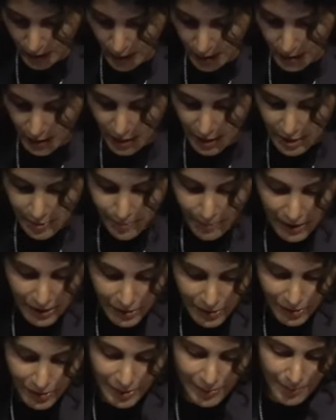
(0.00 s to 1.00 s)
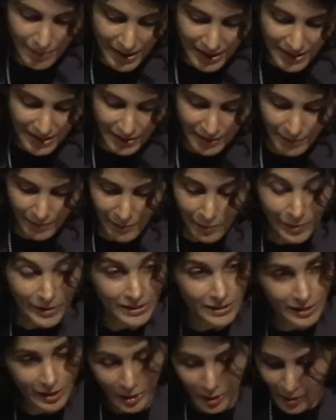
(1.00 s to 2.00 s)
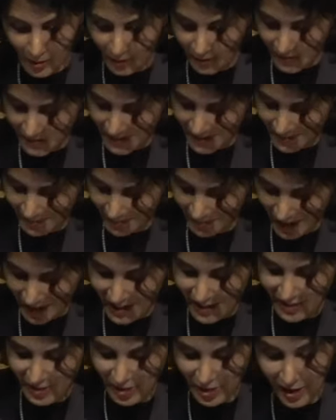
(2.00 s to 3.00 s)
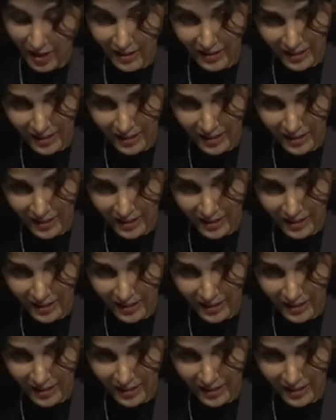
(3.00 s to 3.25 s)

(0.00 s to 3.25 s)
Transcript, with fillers: He has mentored many what he calls his young